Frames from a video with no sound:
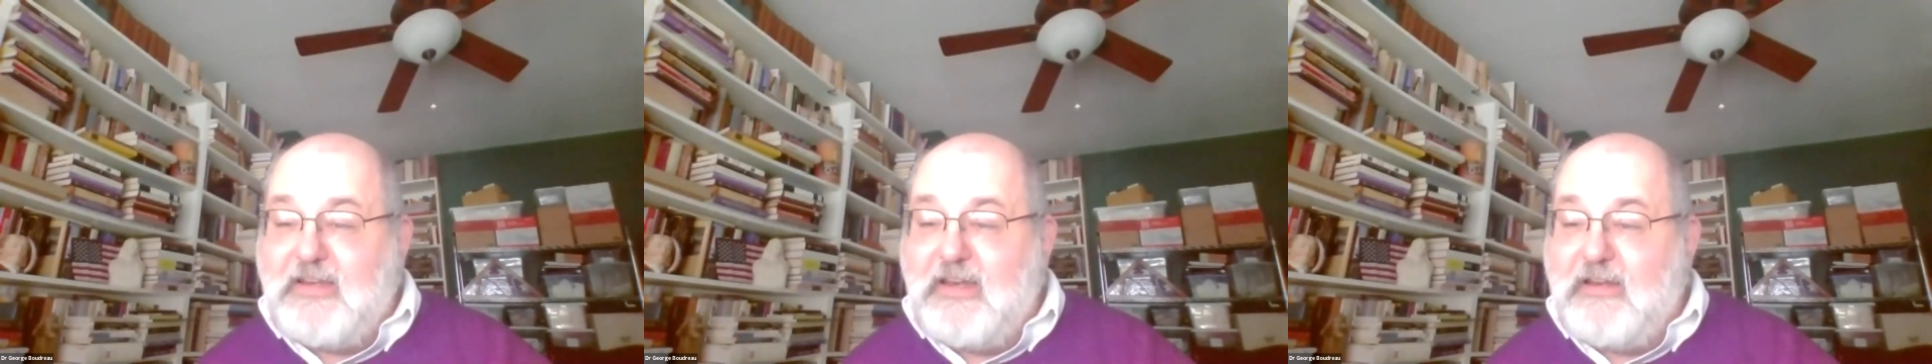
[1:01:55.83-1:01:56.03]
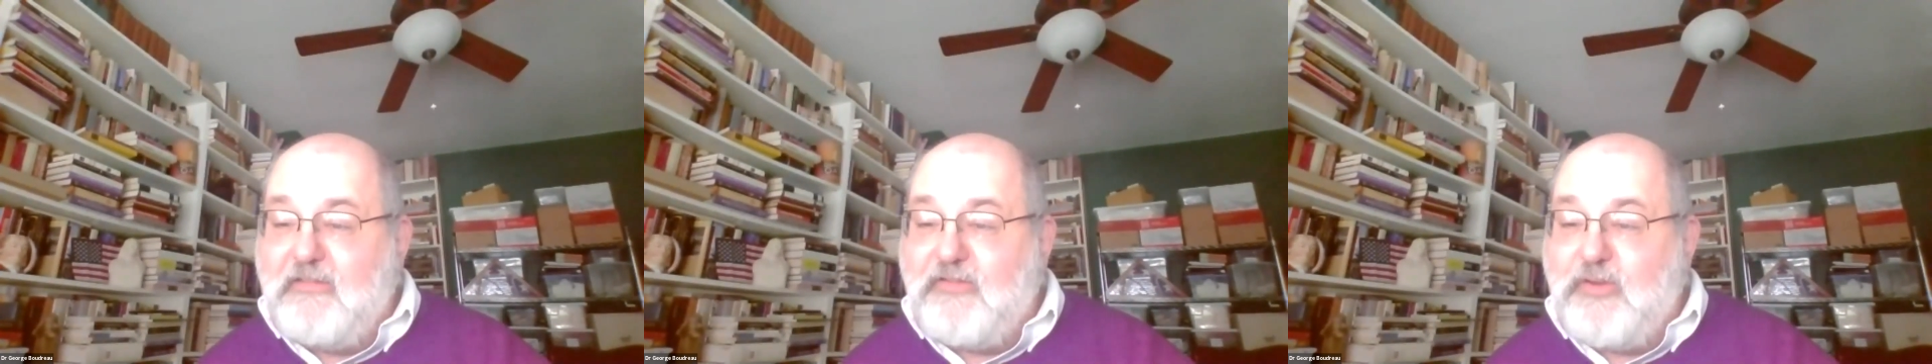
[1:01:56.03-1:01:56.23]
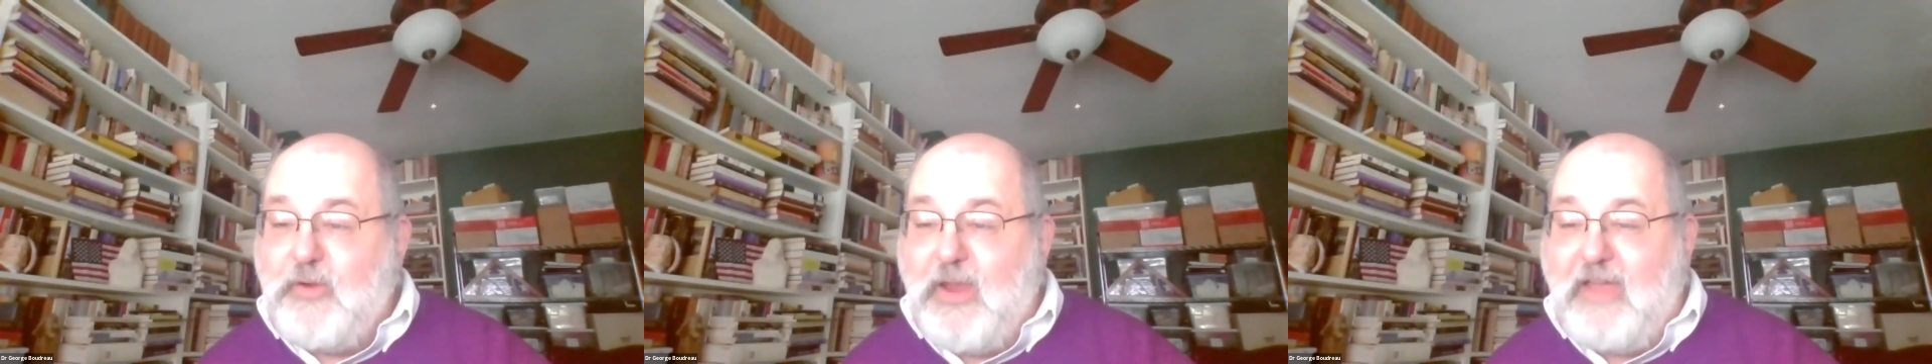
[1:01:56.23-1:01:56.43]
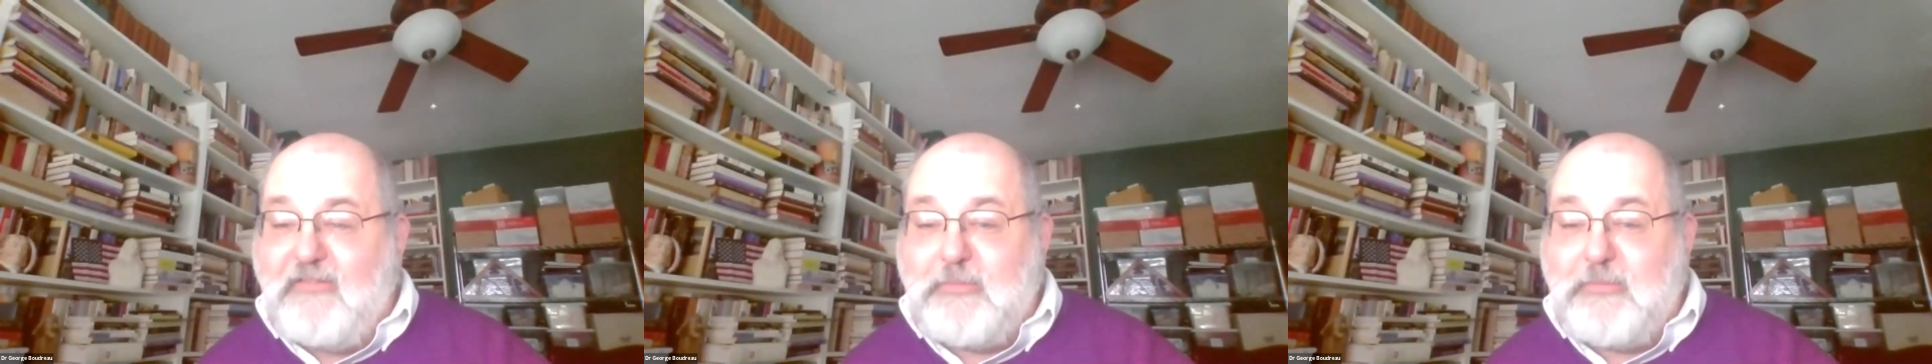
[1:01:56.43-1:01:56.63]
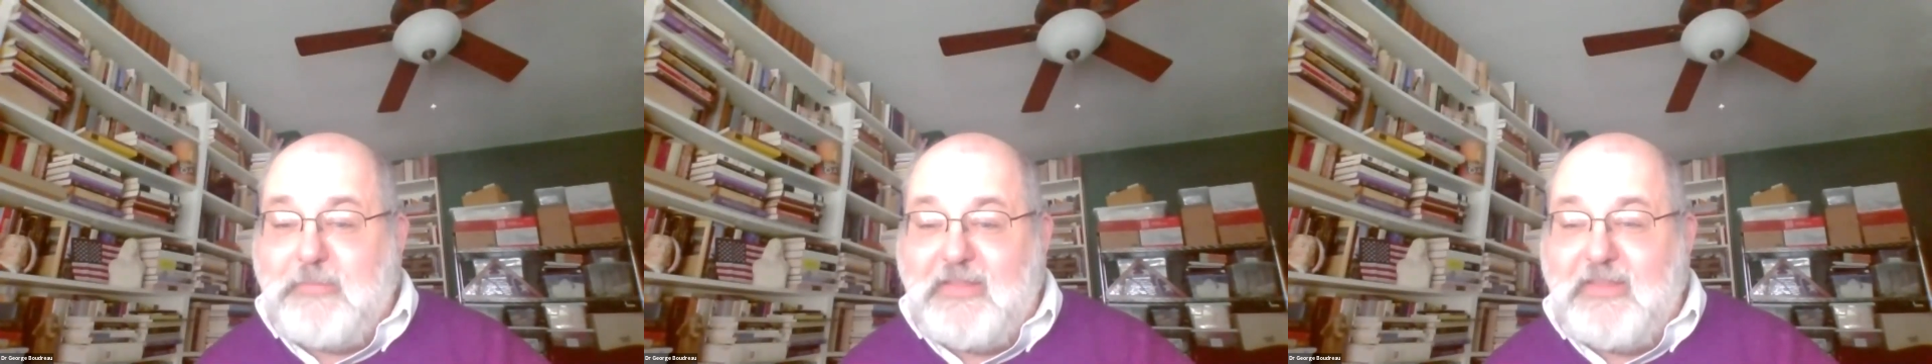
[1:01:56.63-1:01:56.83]
And if you
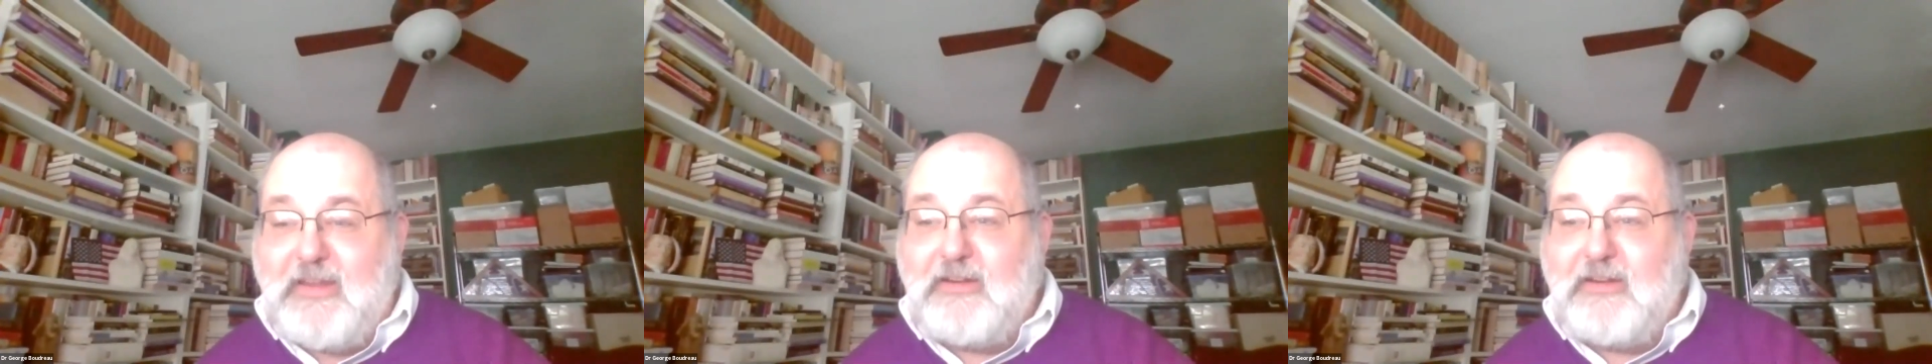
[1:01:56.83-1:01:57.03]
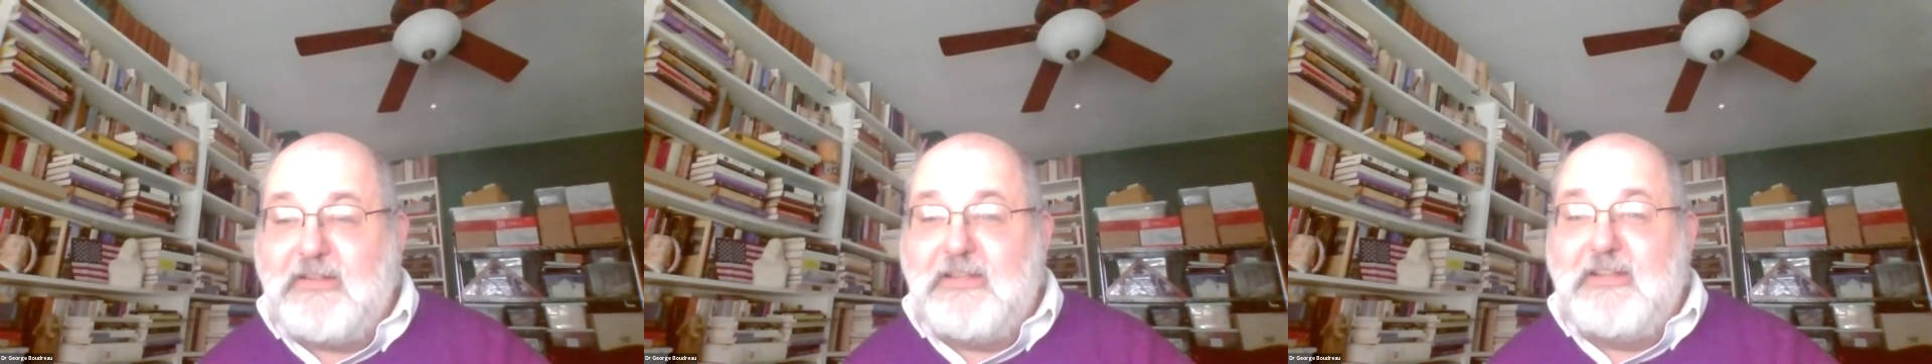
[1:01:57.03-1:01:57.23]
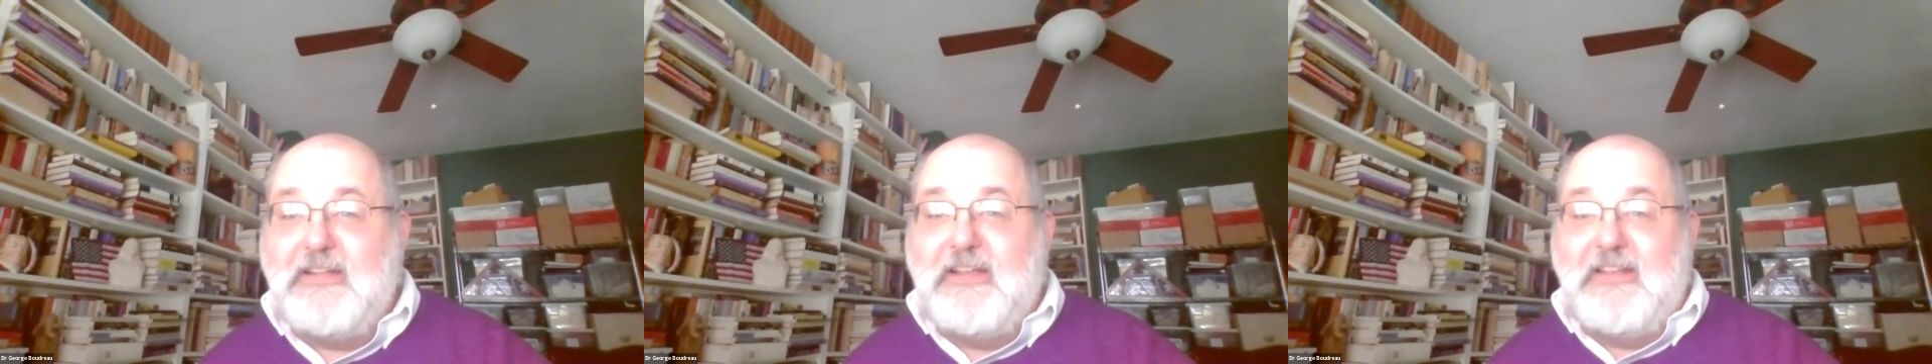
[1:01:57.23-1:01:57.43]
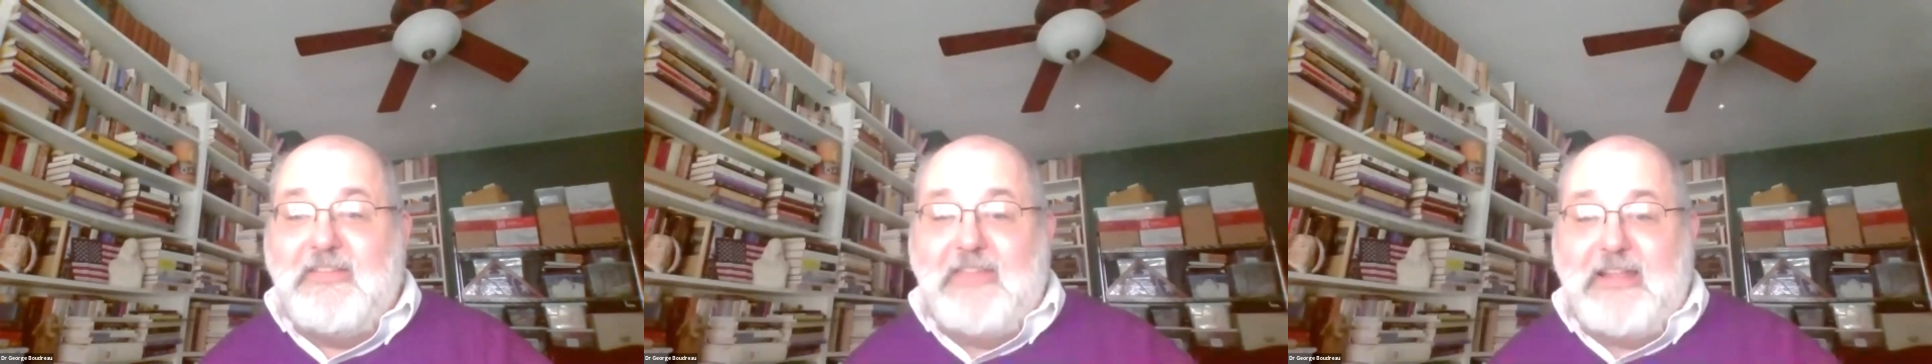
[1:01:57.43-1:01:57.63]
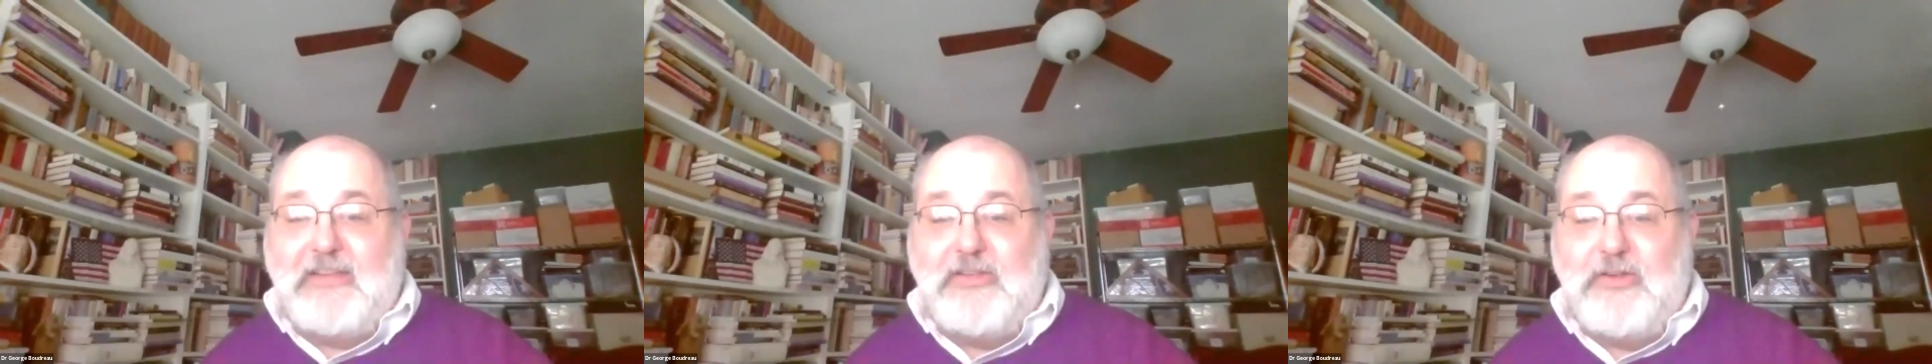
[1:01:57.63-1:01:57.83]
haven't been there,
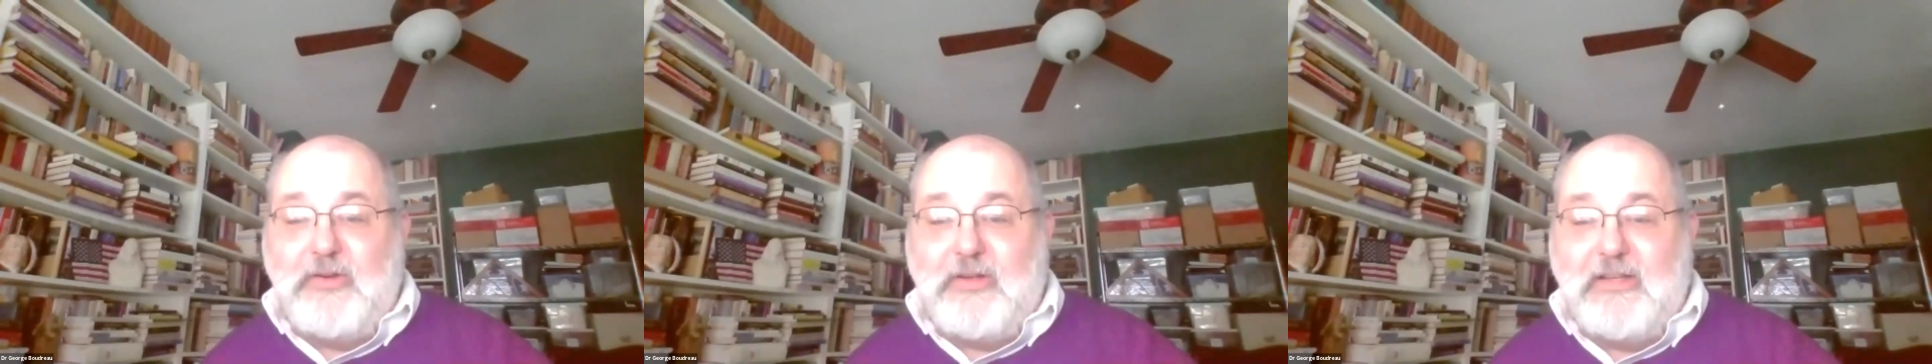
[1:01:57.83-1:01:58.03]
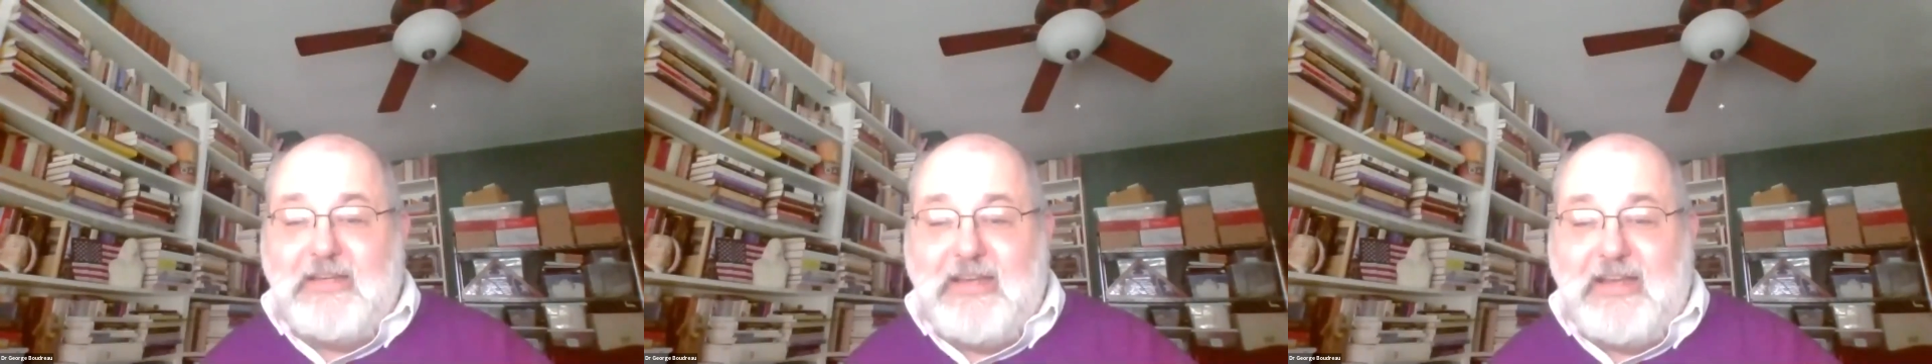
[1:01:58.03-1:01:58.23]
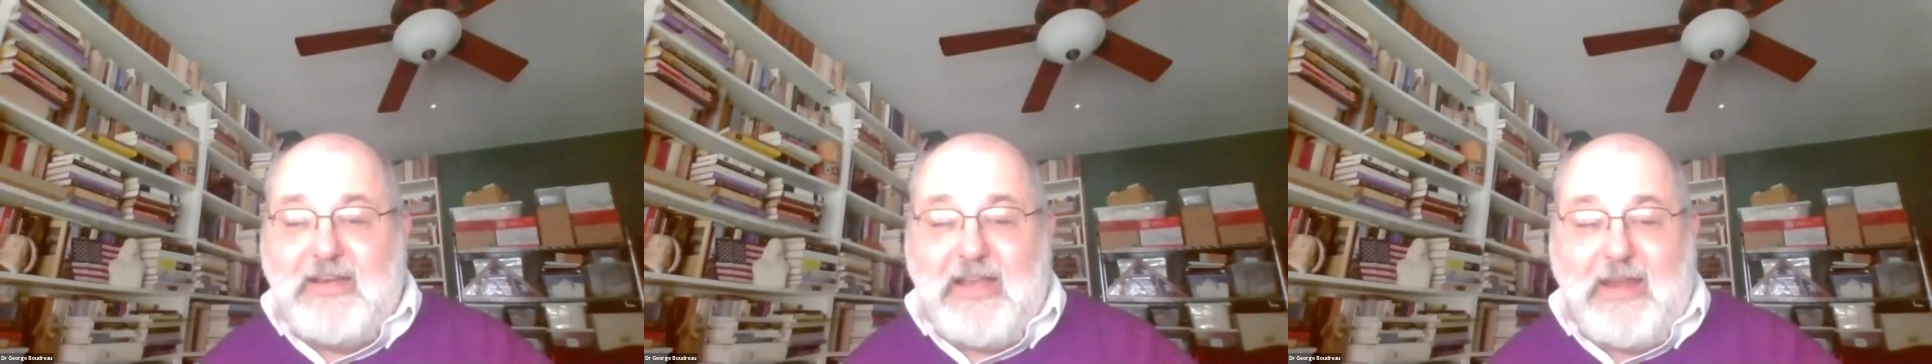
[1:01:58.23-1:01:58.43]
then you can,